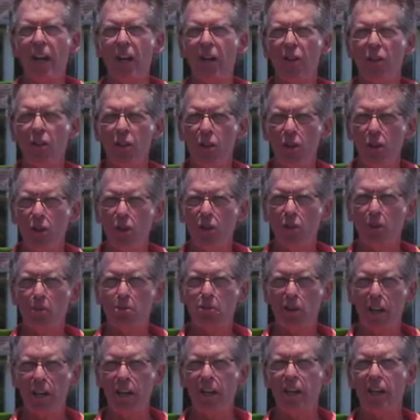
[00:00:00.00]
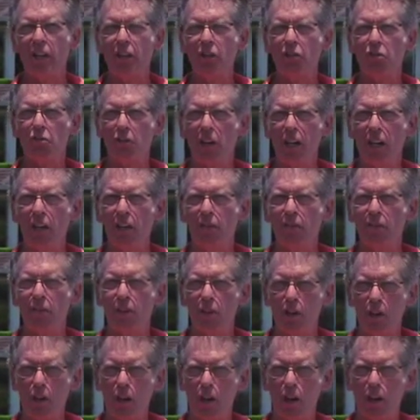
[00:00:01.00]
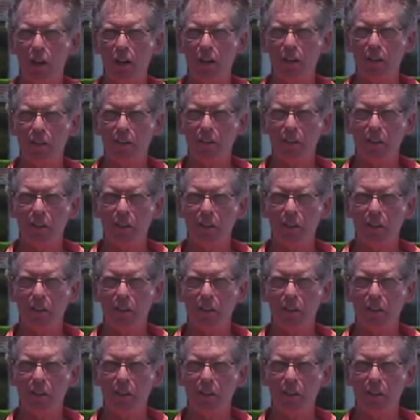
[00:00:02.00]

at 1/3 the breaking strain of the line.